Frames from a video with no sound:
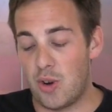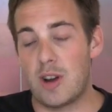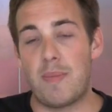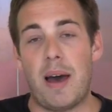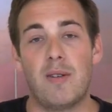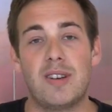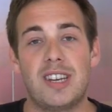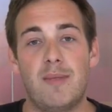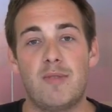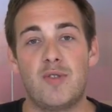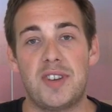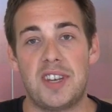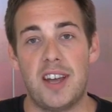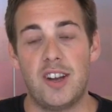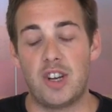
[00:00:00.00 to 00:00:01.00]
talk about
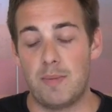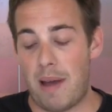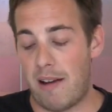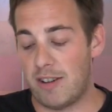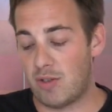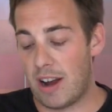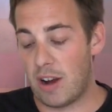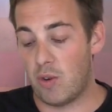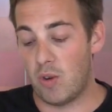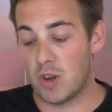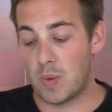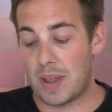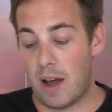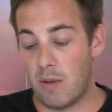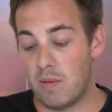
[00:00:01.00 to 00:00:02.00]
tips for searching parish
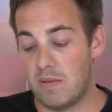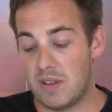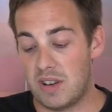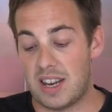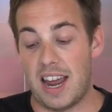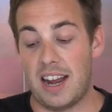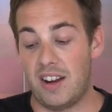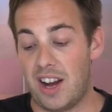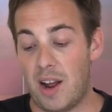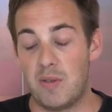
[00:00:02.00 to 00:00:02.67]
records without saying,